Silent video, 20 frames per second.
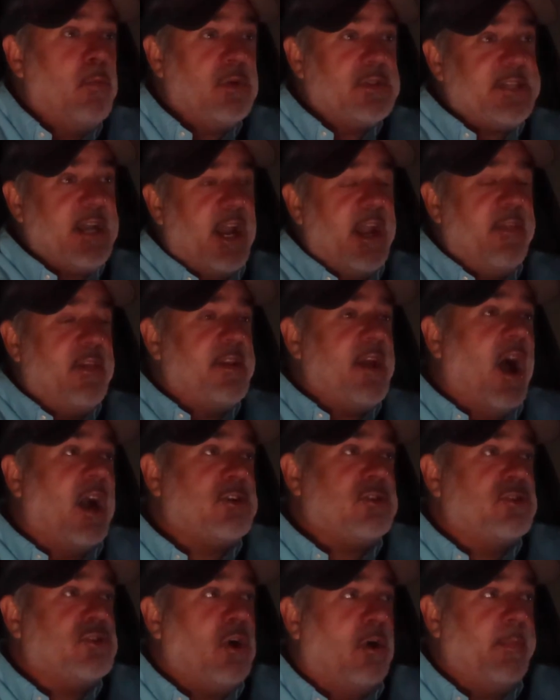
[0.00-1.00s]
I will tell you, the
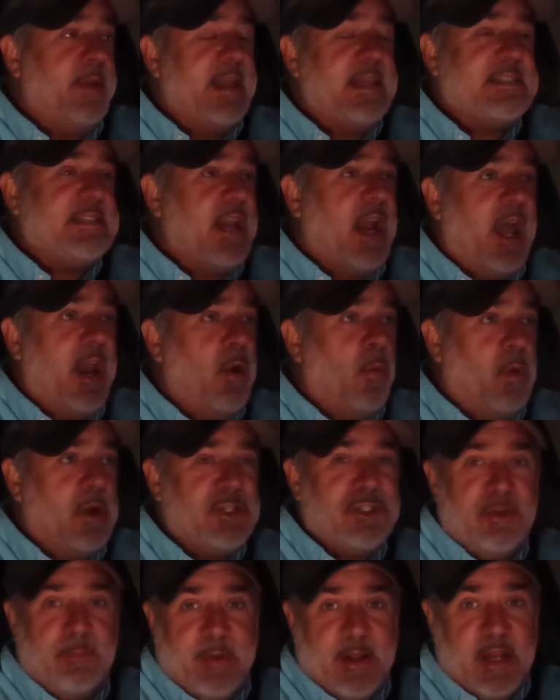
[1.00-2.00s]
doctor told me, he said, I don't
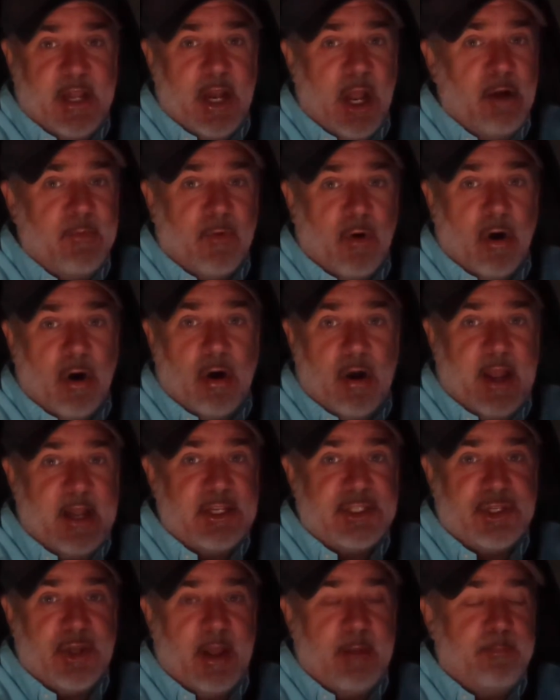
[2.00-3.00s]
want you bending over
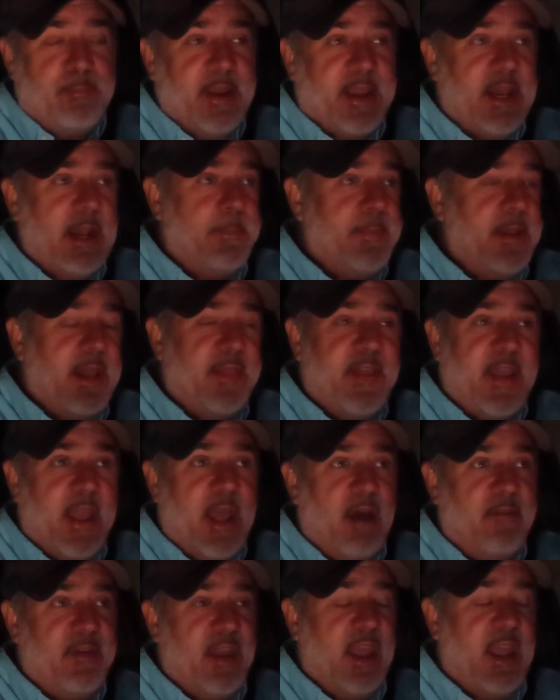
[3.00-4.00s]
and picking up anything
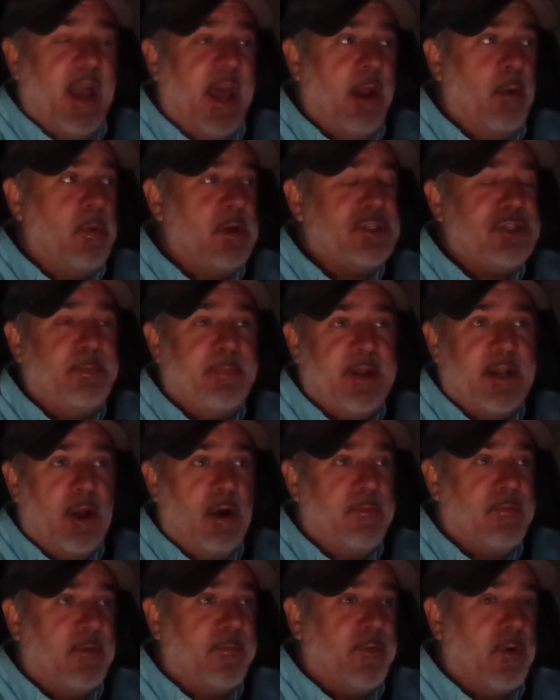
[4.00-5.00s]
heavy. I don't want you bend
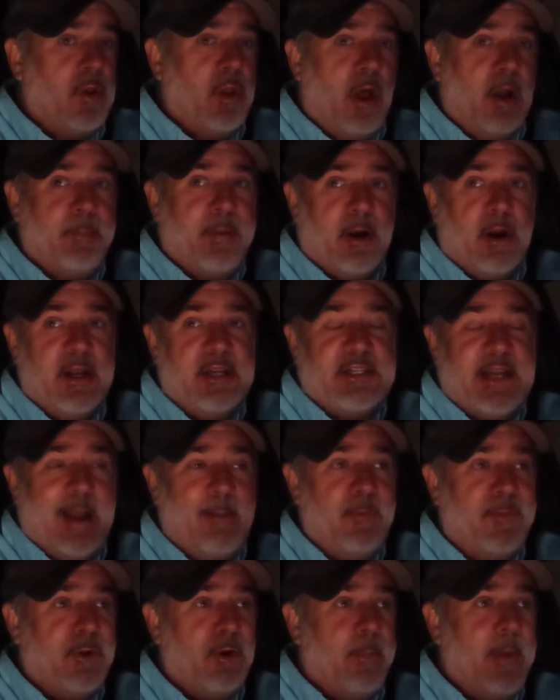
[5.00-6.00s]
over for a long period of
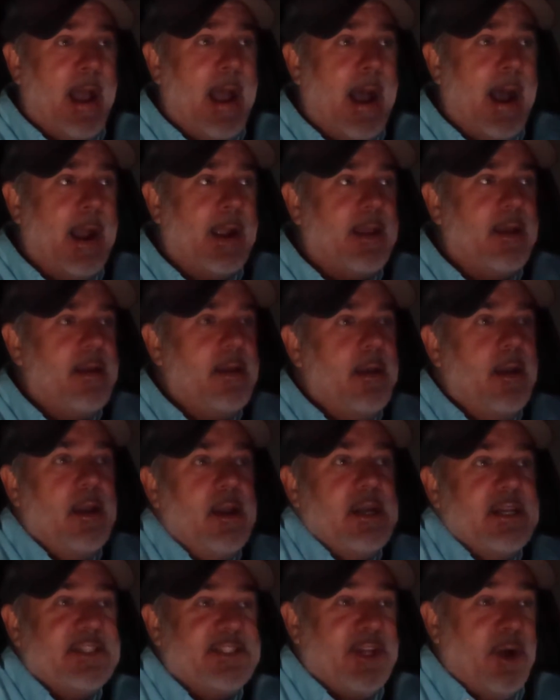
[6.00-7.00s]
time with your back.
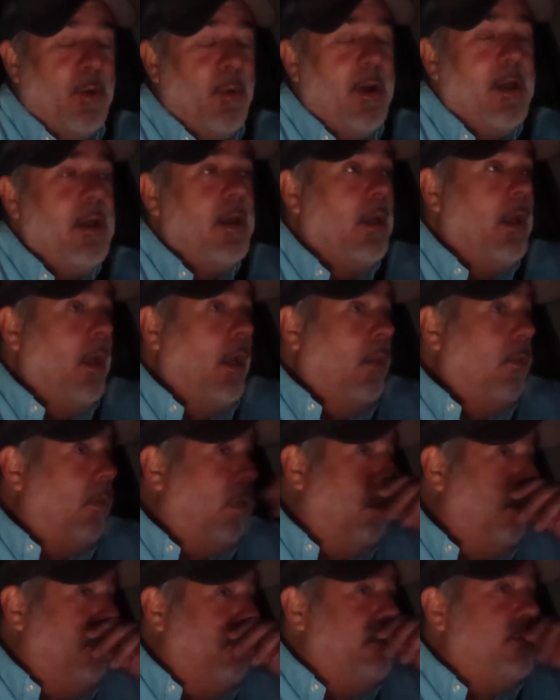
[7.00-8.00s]
So,
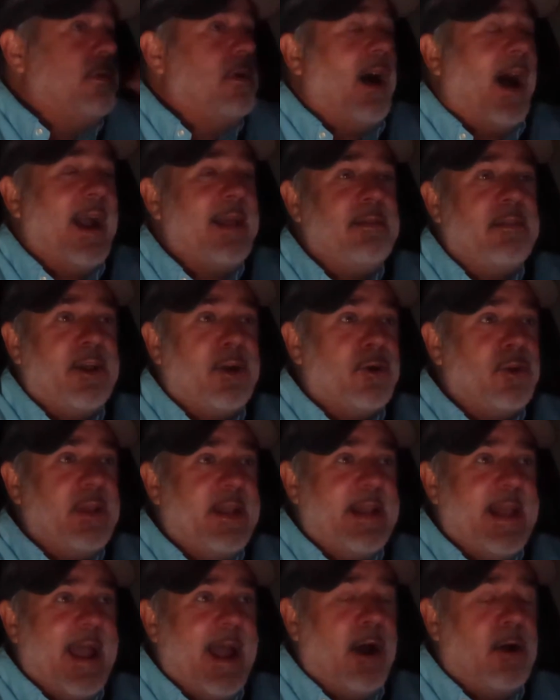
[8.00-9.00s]
I
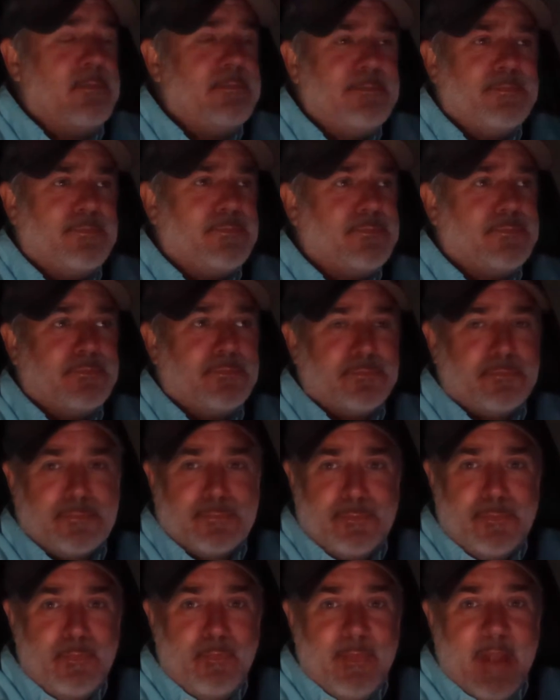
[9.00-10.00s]
literally now,
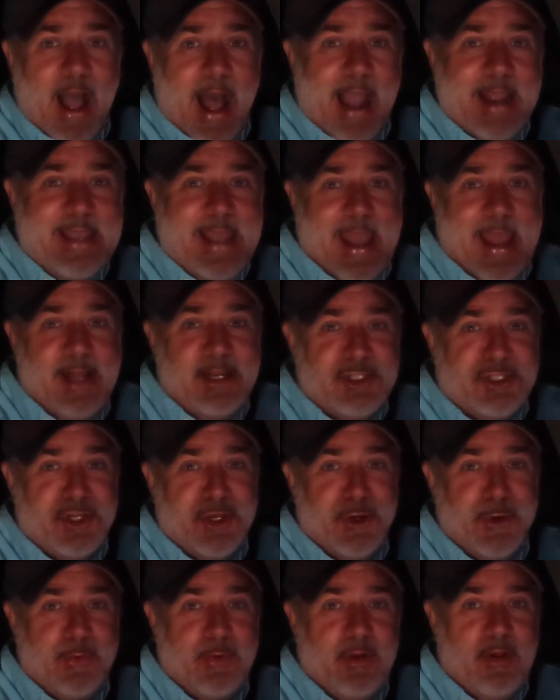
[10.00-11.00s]
I can't
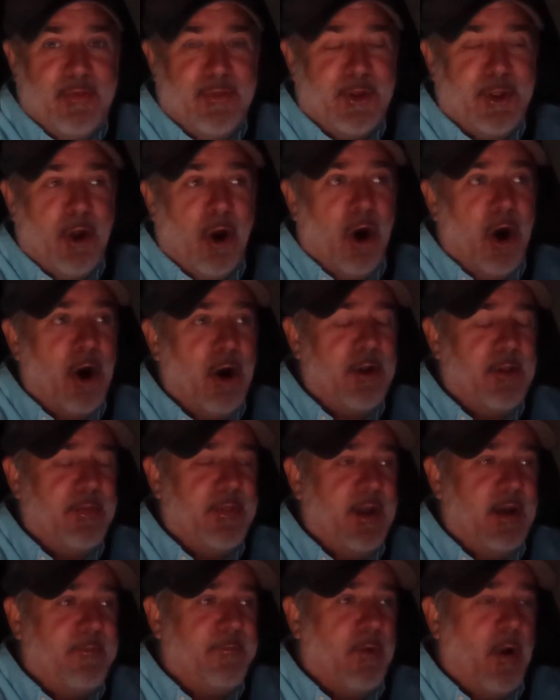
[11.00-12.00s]
do the yard,
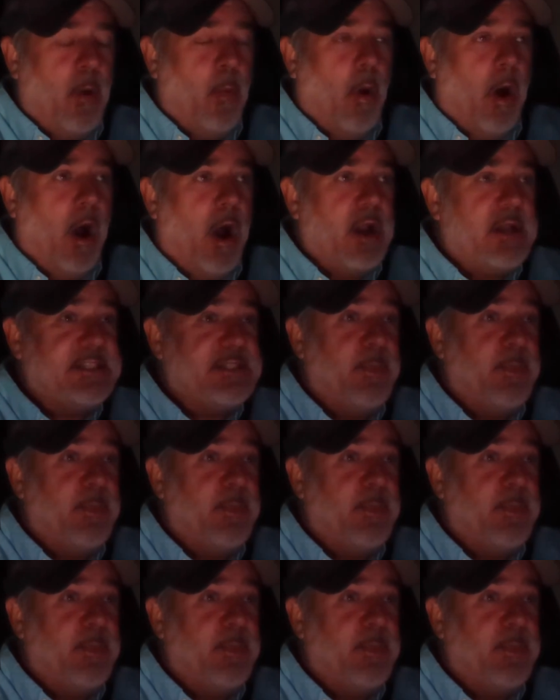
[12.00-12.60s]
the front walk.